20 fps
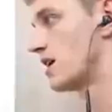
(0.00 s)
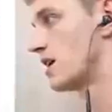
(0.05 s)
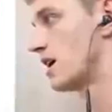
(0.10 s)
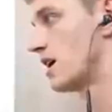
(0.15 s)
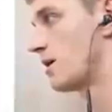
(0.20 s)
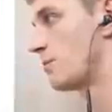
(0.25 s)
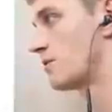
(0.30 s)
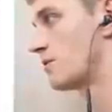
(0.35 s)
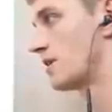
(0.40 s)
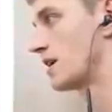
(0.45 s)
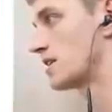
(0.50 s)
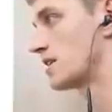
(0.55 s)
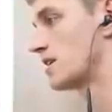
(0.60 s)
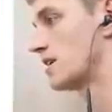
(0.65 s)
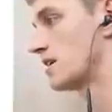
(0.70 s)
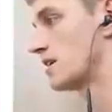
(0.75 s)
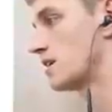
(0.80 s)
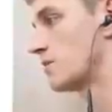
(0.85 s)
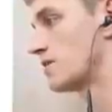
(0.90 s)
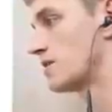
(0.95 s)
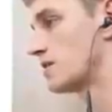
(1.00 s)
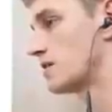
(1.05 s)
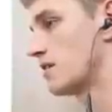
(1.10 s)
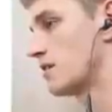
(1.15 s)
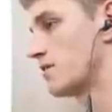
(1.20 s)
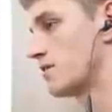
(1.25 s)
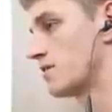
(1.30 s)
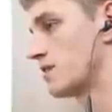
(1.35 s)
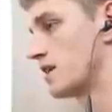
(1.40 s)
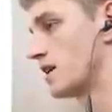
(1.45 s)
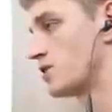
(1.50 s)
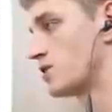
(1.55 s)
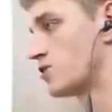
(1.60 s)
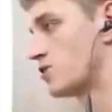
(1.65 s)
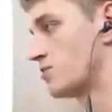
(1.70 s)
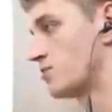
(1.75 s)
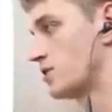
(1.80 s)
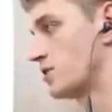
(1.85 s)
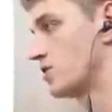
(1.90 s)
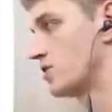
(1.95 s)
of time with like 10 kilometers left, I
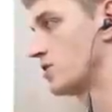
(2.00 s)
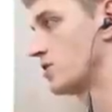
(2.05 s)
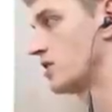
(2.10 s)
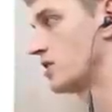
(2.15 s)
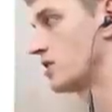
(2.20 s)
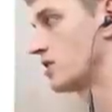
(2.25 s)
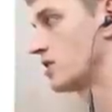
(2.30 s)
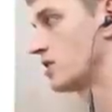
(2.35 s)
should be good.